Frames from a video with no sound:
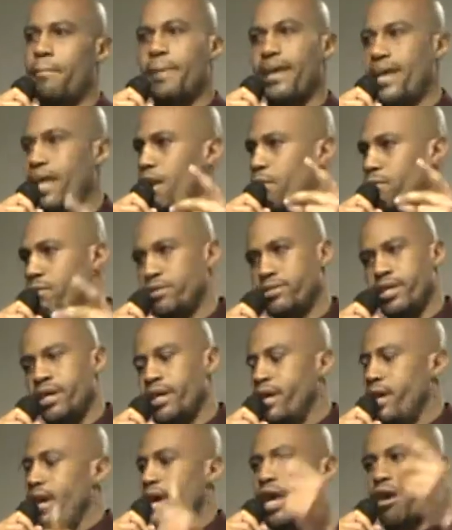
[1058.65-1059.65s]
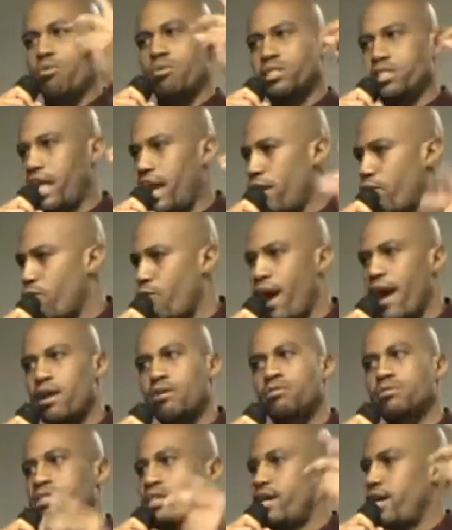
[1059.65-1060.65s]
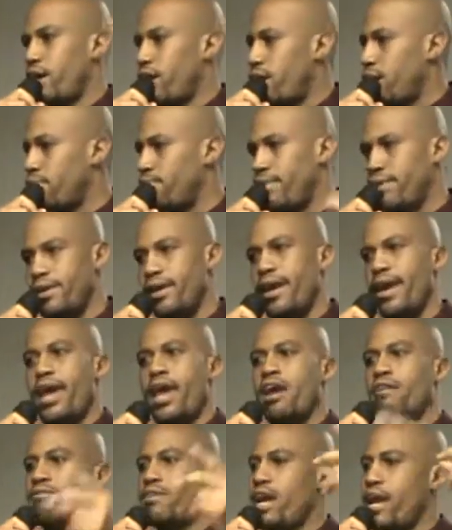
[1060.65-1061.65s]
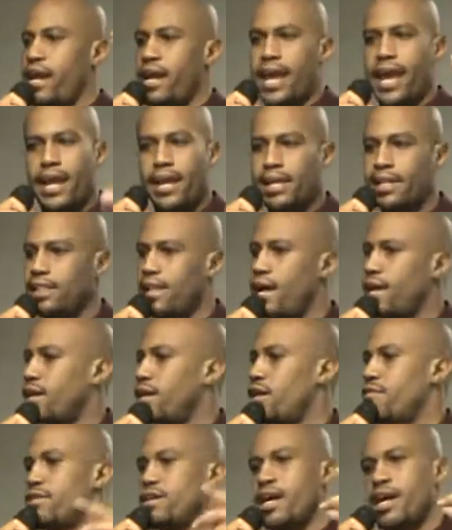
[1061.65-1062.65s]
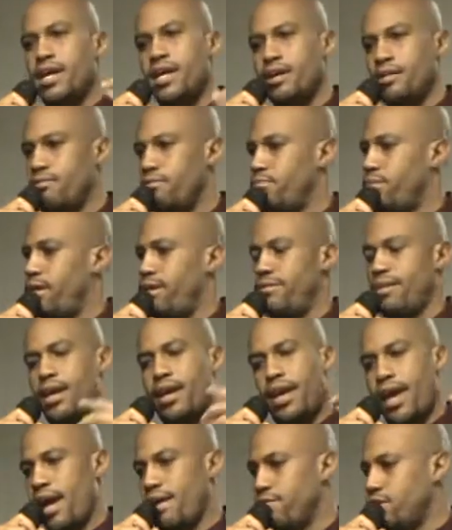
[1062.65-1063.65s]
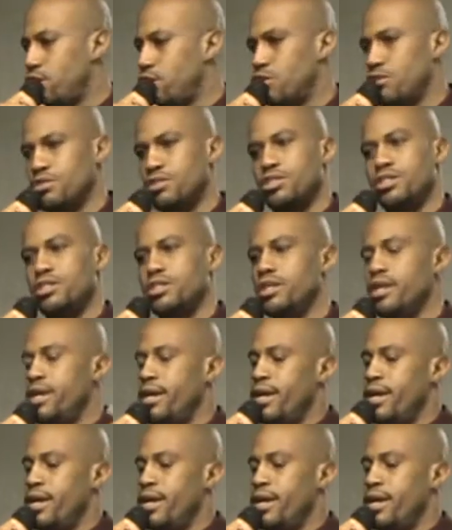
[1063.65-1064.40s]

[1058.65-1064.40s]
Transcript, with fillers: I mean, it was it was like right on time, every 8, eight o'clock every night, they, they a church.